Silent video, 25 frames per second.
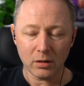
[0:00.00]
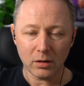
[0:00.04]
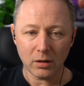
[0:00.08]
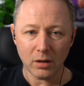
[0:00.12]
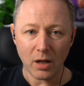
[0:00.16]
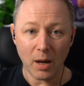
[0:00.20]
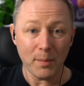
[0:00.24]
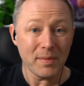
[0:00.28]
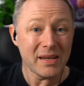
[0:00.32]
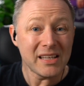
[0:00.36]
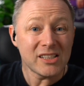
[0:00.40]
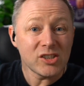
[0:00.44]

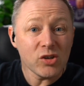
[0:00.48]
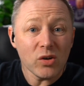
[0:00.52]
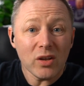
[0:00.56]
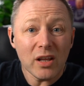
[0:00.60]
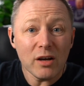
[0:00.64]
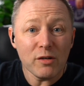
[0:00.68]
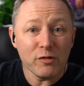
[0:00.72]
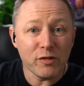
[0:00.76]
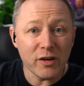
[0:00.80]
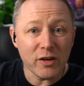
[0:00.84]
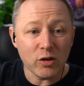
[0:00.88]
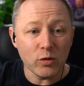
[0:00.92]
I mean, you saw
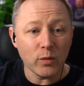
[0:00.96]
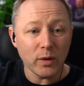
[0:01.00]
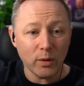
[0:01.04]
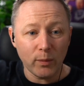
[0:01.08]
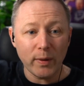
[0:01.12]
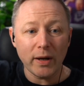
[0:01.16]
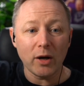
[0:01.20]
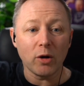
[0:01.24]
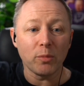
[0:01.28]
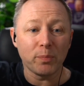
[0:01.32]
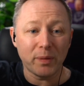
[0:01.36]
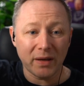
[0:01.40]
that video when I
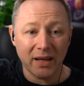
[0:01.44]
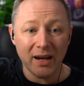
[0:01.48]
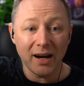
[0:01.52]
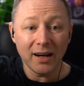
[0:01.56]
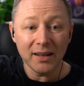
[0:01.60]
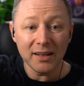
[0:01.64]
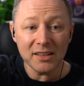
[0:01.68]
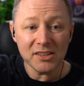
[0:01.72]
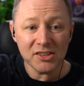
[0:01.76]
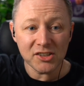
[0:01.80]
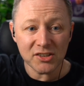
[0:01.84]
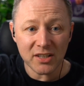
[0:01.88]
went up
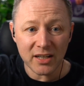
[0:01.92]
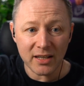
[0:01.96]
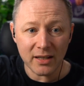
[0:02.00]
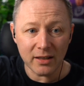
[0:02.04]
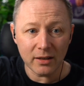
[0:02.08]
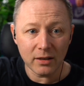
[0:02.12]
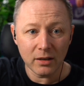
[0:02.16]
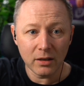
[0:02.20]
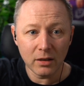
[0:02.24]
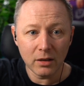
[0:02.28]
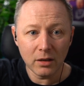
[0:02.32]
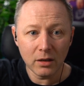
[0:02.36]
Buchanan Street,
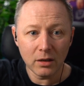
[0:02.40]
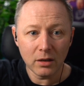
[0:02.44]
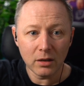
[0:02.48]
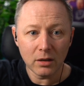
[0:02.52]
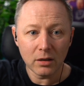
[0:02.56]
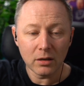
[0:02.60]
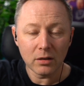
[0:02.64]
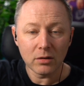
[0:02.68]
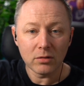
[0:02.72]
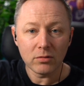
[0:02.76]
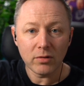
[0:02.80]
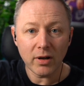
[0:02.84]

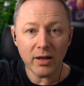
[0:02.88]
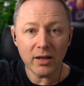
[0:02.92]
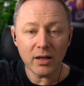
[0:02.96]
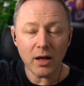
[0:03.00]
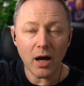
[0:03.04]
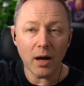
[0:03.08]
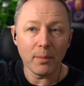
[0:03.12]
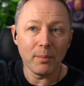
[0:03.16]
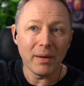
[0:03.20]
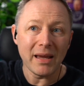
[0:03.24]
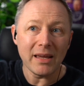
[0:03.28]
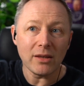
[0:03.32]
right?
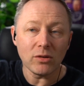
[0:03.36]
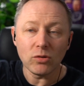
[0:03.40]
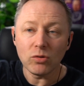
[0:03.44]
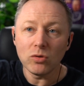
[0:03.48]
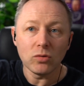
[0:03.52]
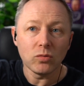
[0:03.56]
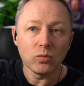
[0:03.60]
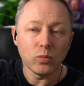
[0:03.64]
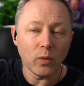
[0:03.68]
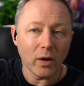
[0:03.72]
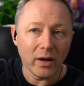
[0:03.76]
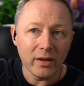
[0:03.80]
I might
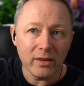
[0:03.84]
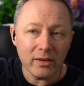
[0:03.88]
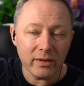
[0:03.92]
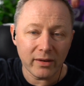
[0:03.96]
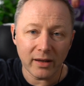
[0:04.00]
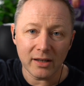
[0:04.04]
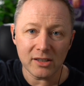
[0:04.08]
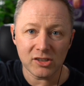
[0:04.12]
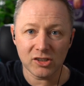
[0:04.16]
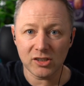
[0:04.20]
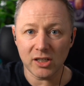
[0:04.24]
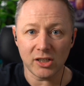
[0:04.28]
not want
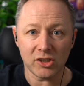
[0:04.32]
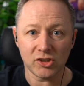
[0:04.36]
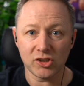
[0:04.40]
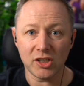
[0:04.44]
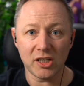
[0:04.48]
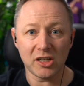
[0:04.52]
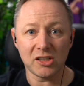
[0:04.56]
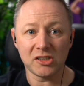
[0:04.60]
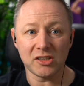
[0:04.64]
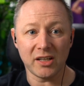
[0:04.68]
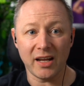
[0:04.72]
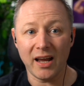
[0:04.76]
that
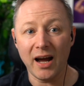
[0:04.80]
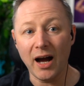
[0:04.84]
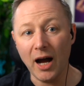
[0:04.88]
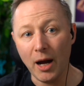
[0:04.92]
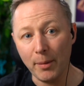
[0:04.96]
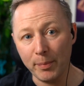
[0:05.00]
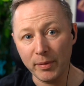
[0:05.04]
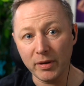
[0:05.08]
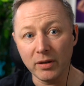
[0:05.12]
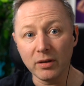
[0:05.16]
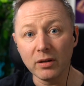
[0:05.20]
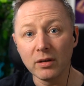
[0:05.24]
situation to
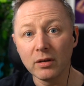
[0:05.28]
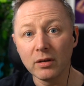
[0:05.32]
happen.